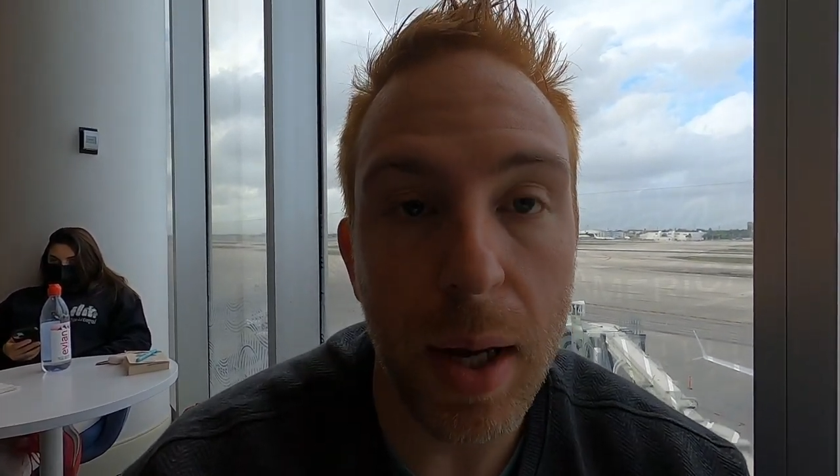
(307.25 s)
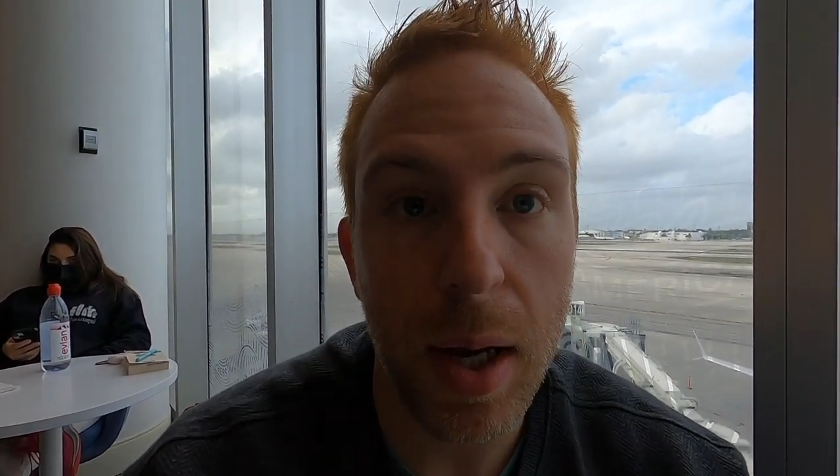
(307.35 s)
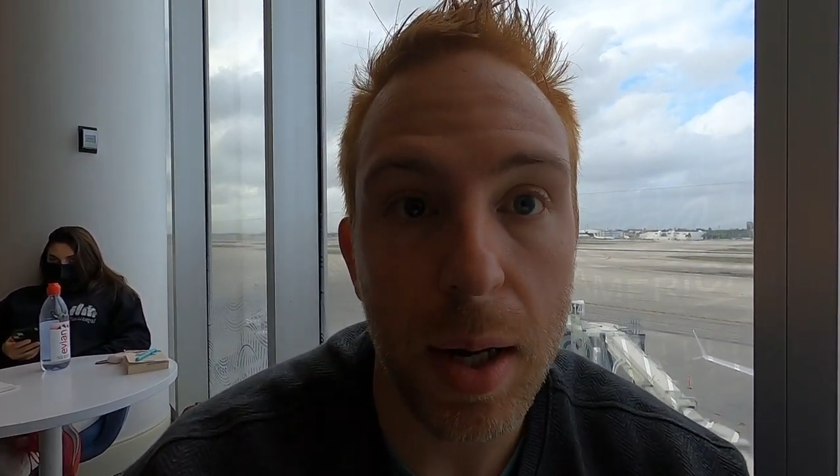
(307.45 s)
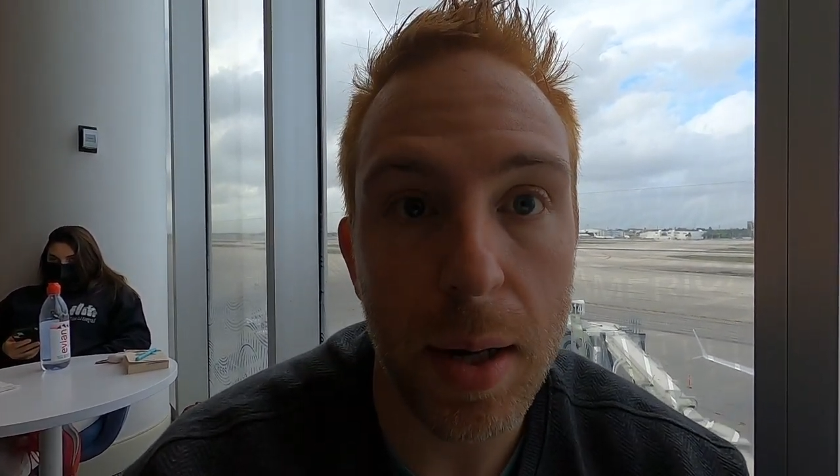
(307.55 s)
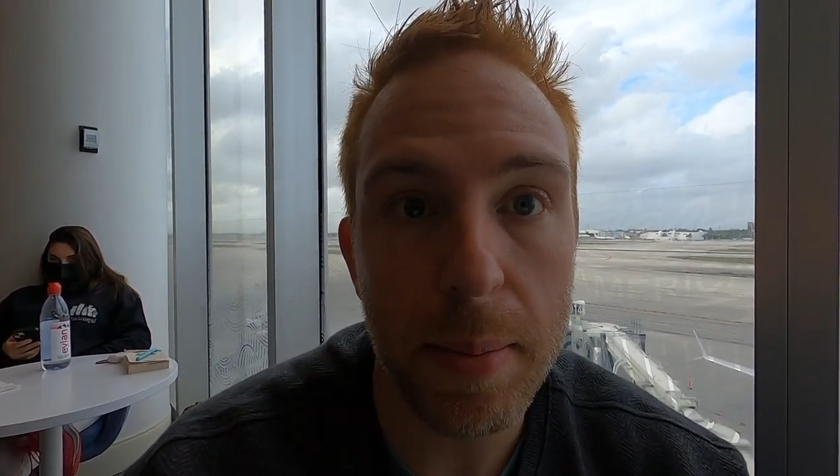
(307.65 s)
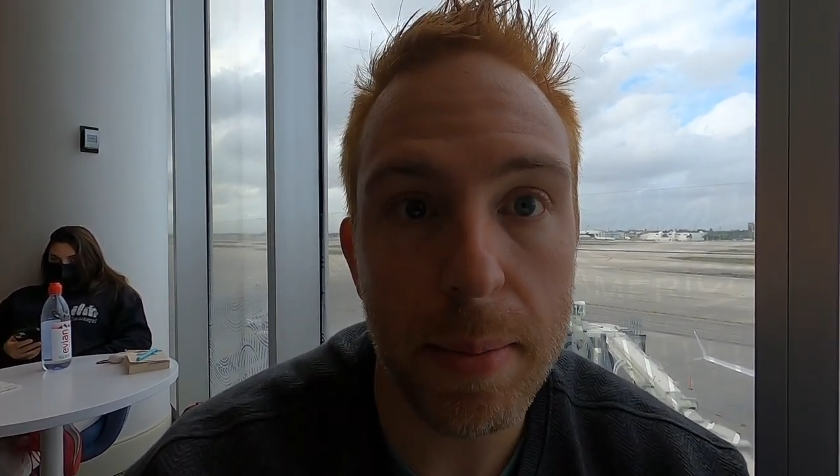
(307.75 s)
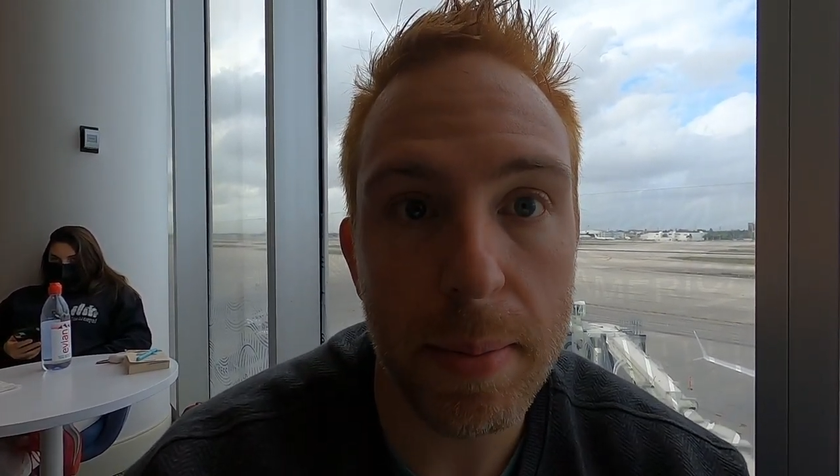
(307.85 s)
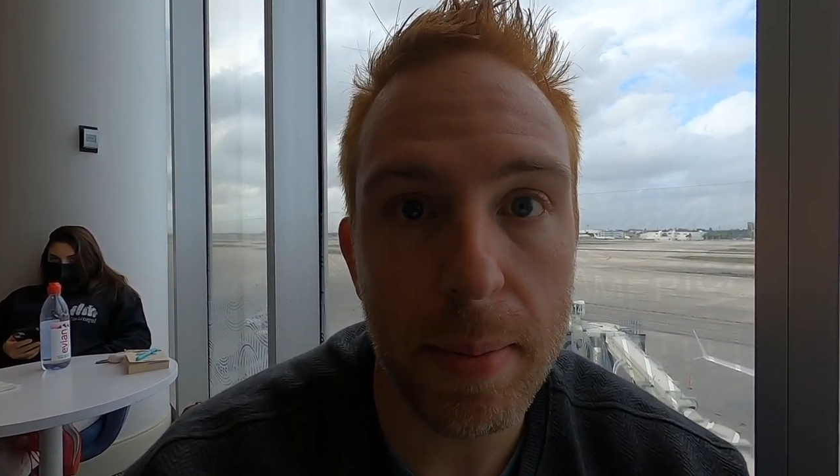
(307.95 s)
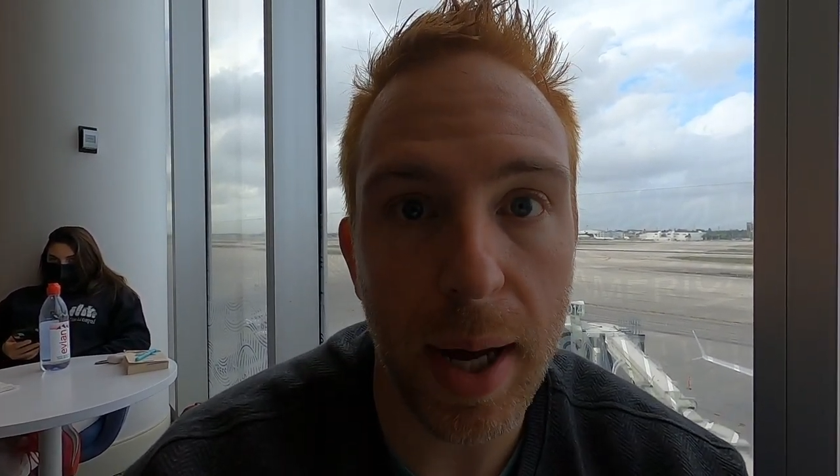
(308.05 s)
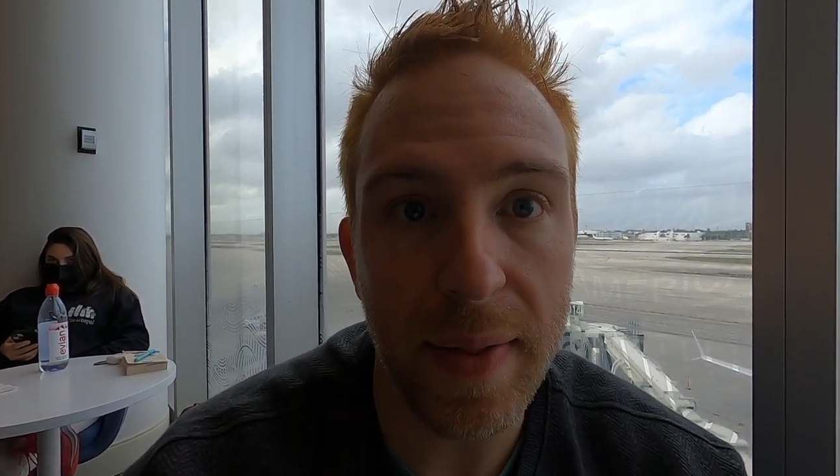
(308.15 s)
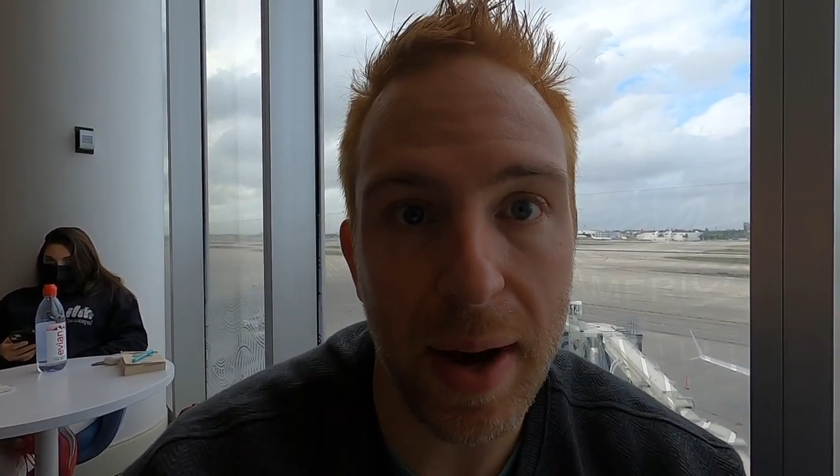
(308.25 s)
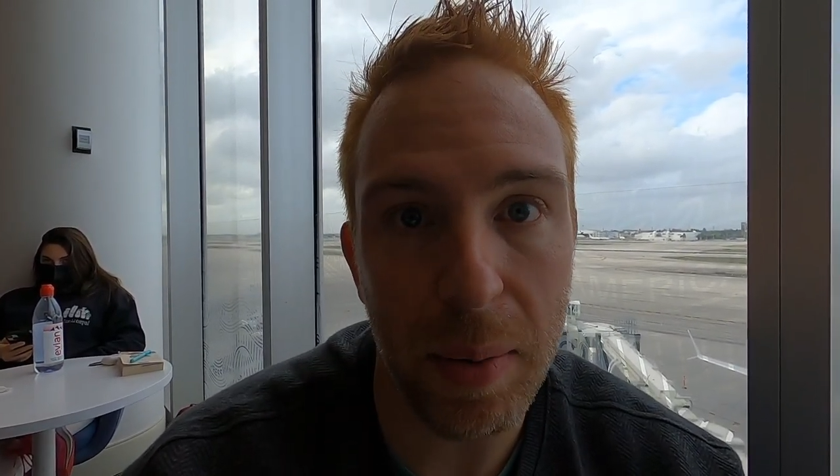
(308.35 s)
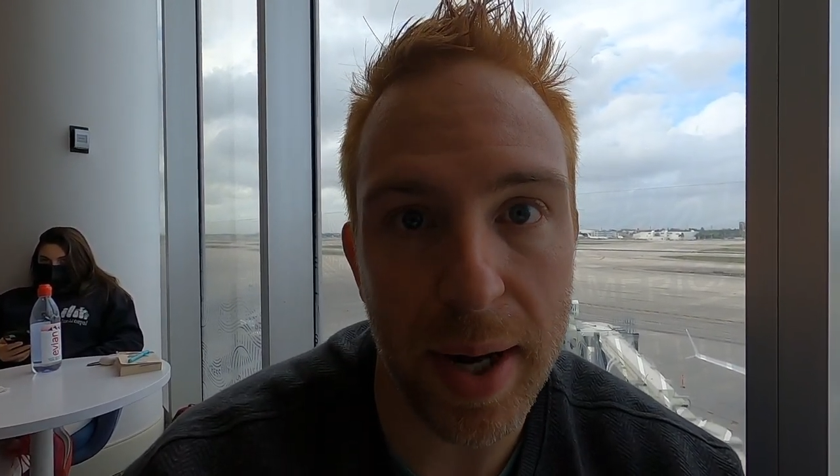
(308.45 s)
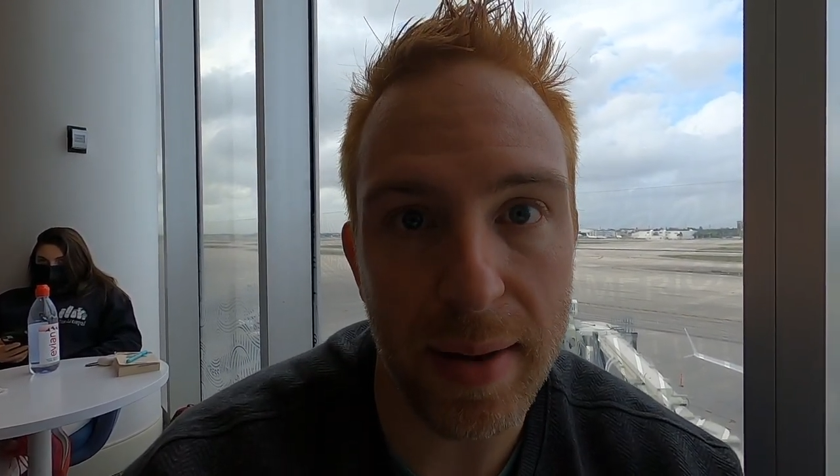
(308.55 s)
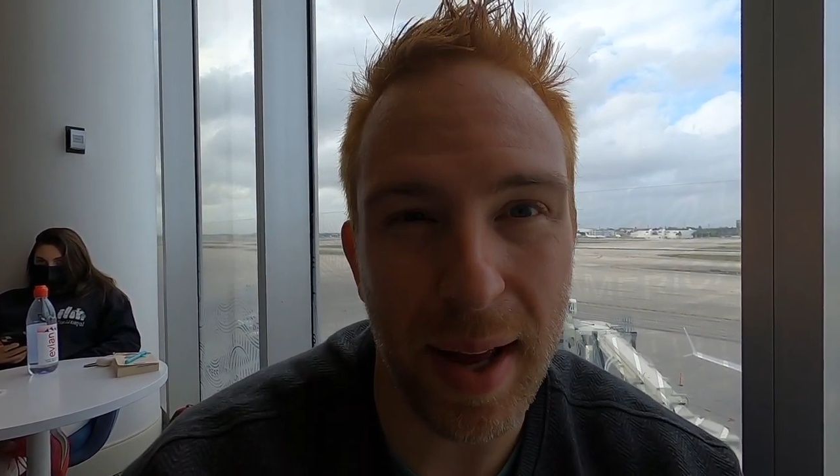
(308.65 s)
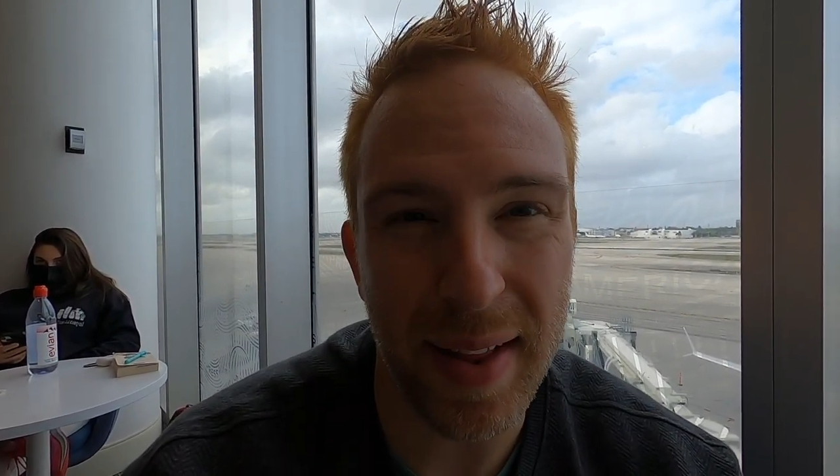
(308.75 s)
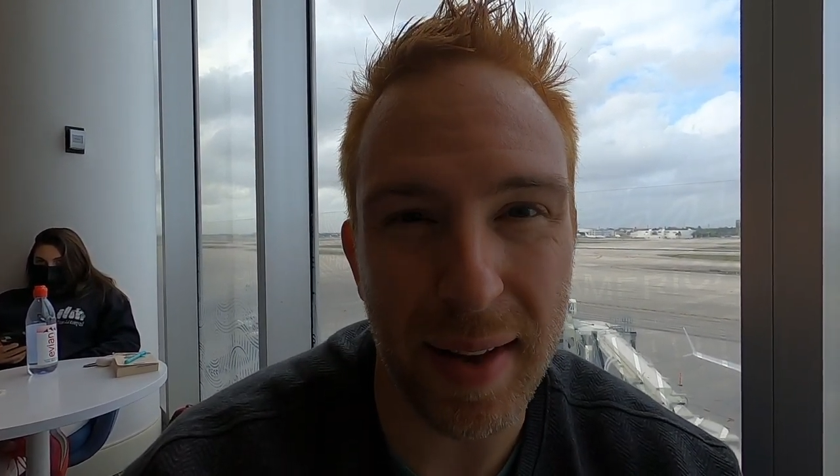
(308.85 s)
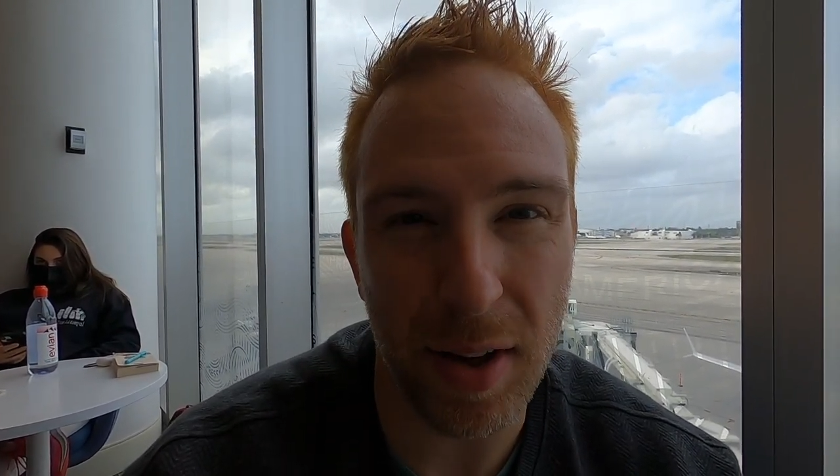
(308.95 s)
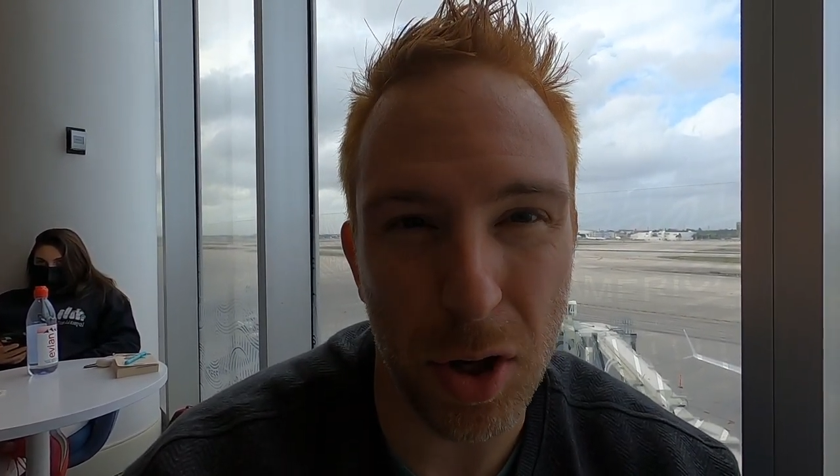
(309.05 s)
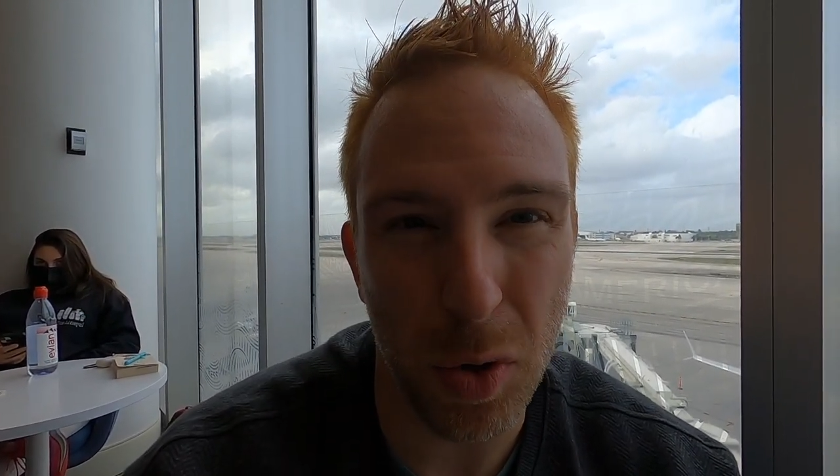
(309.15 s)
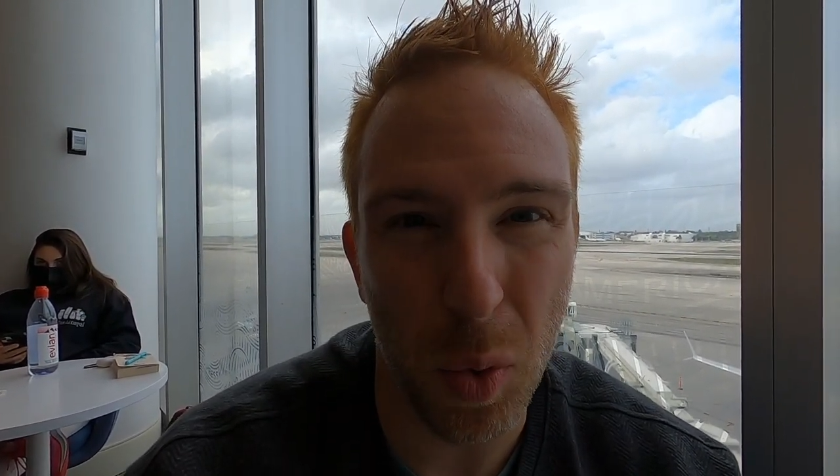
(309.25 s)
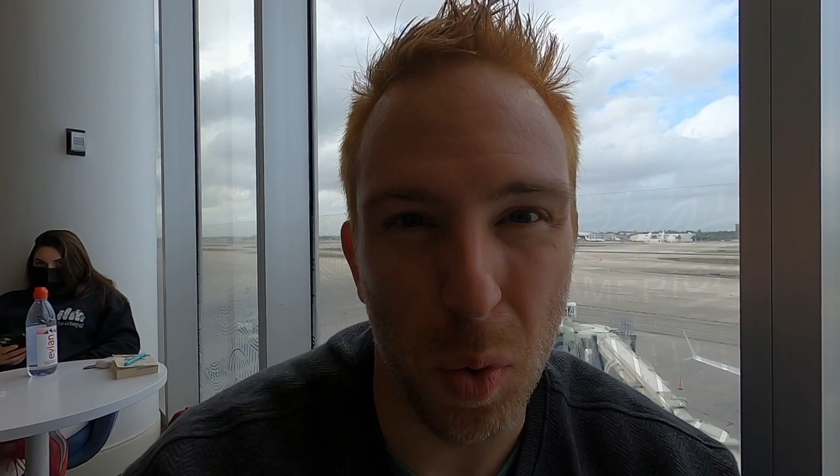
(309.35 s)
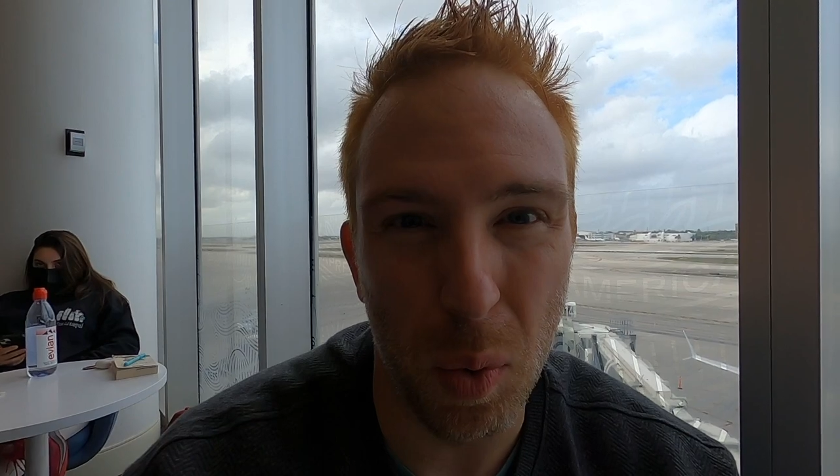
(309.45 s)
And that way, I think that's a good goal,